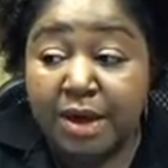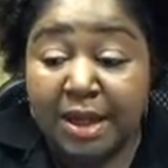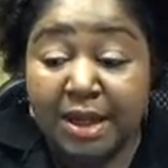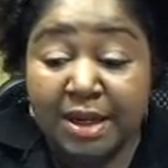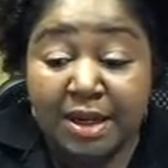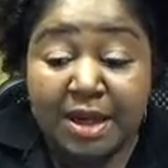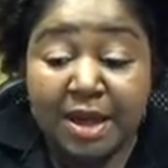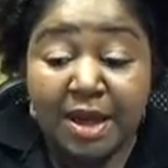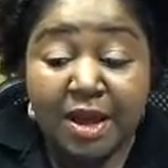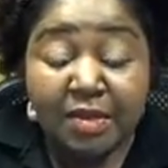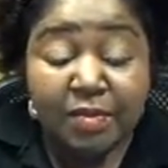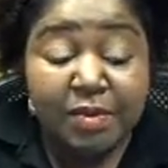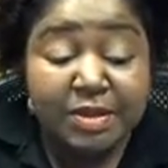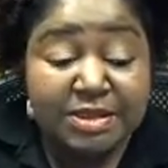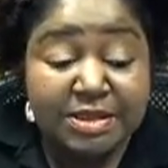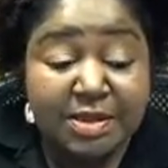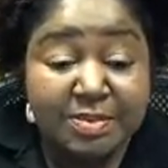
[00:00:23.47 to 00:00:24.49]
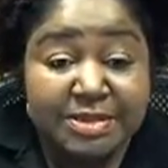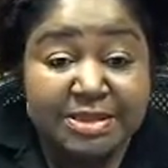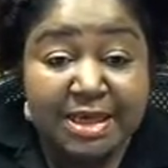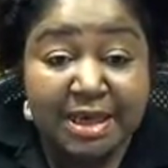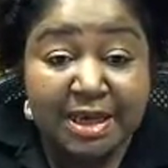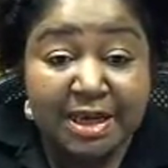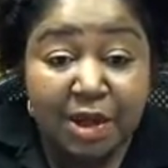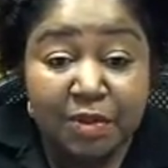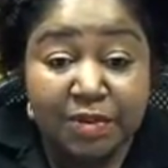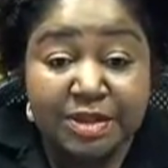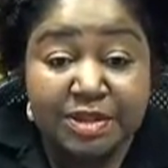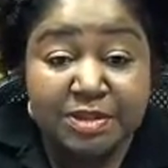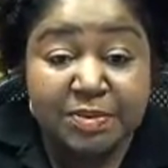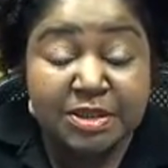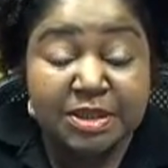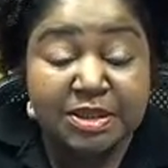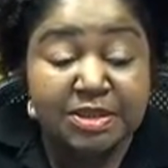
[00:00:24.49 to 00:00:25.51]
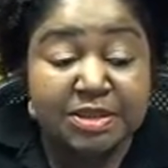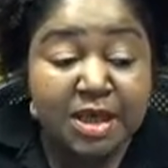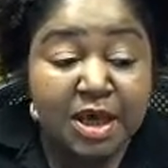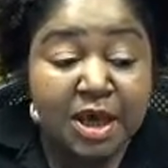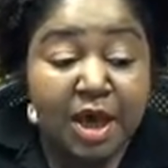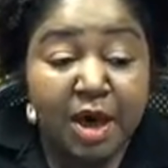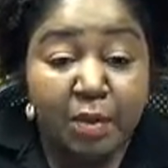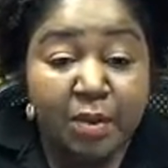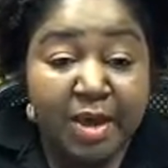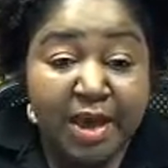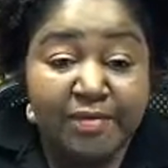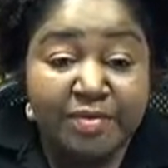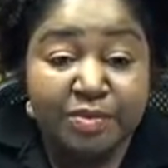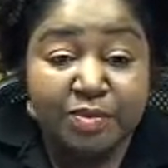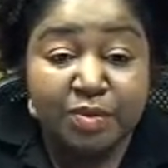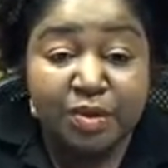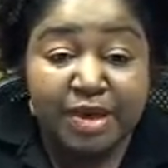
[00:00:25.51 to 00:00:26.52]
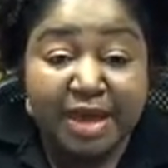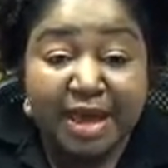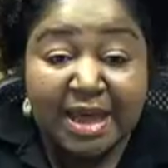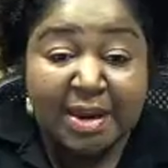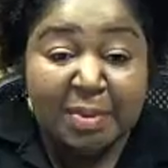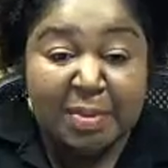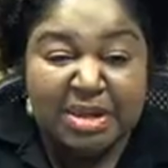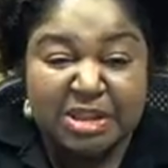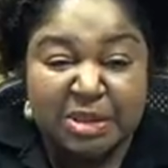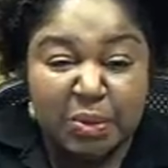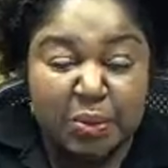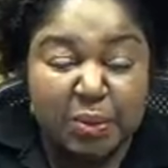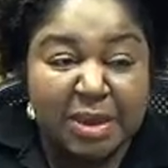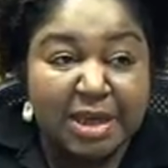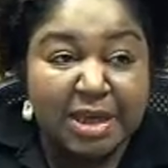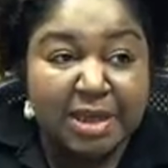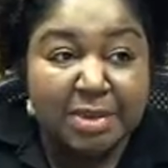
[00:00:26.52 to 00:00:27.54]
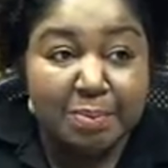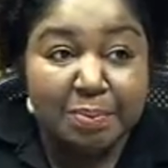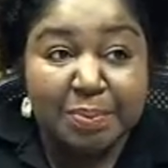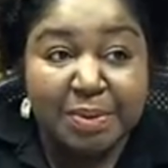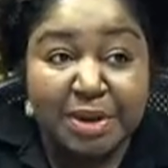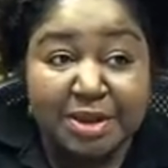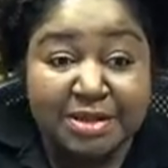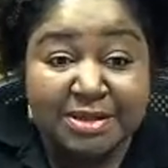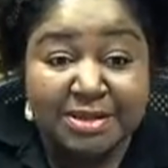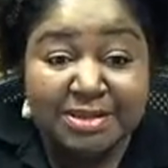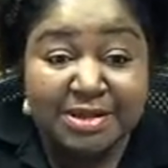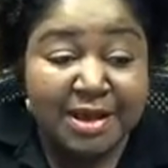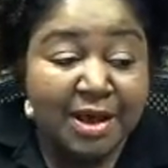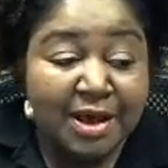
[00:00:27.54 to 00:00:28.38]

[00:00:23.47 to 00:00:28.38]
And the reason I'm saying all this because we haven't, we're kind of between books